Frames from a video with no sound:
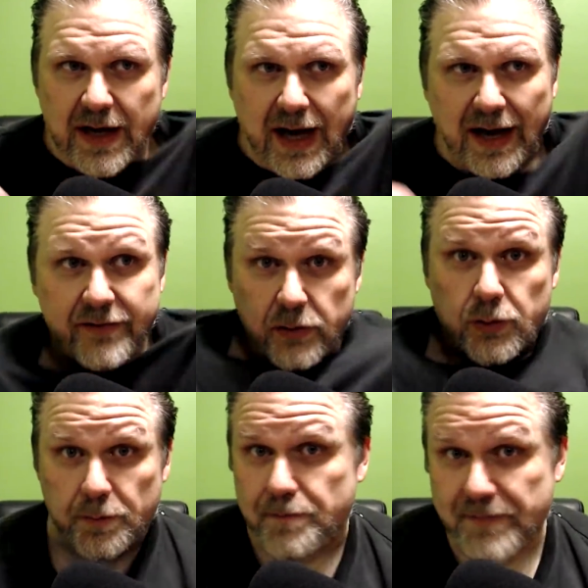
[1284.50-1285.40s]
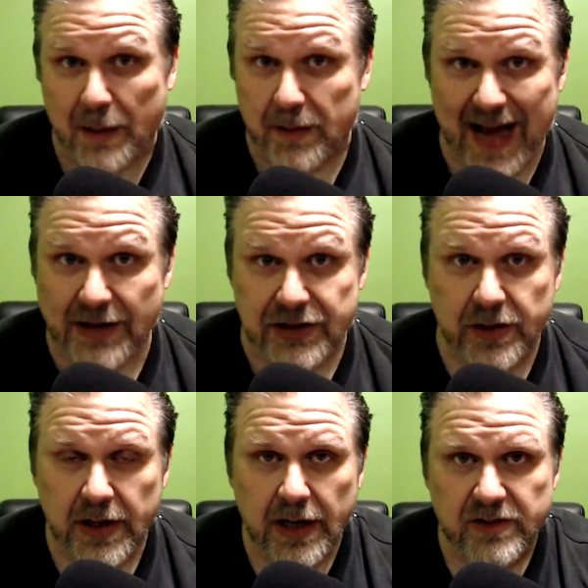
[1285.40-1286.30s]
soon. I would
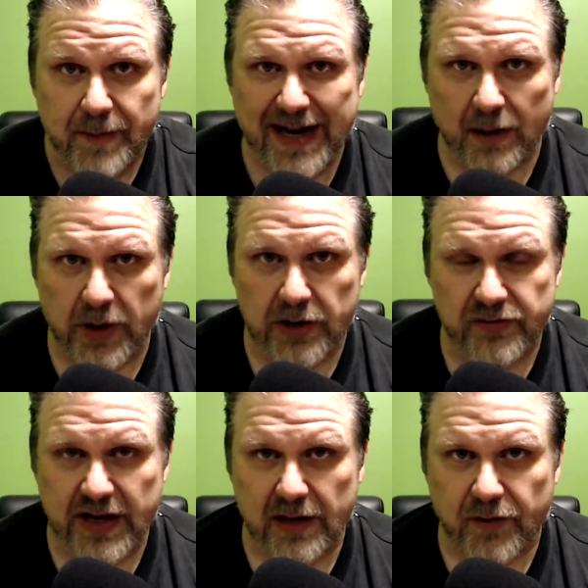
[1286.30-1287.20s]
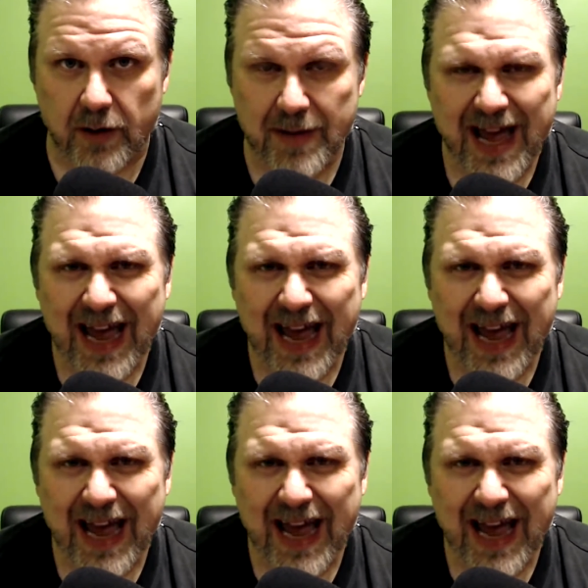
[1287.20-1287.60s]
imagine, depending on where you're sending it from.